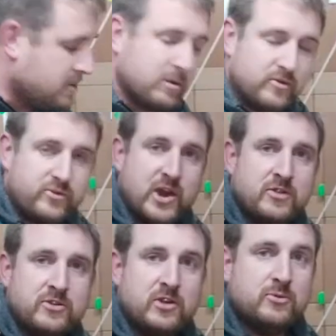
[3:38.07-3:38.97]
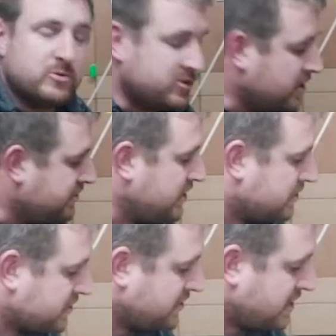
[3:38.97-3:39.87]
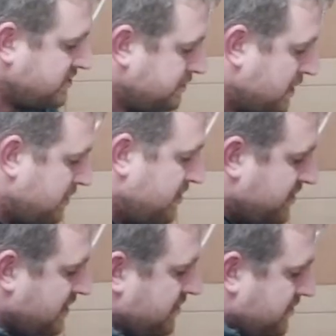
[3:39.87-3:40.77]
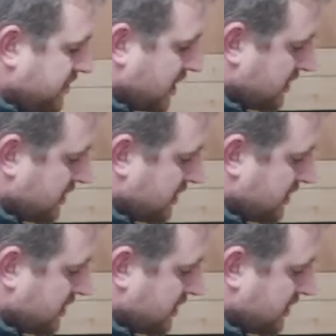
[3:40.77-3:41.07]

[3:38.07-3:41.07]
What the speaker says: But 10 tins wasn't ideal, because I tend to buy my tins in kind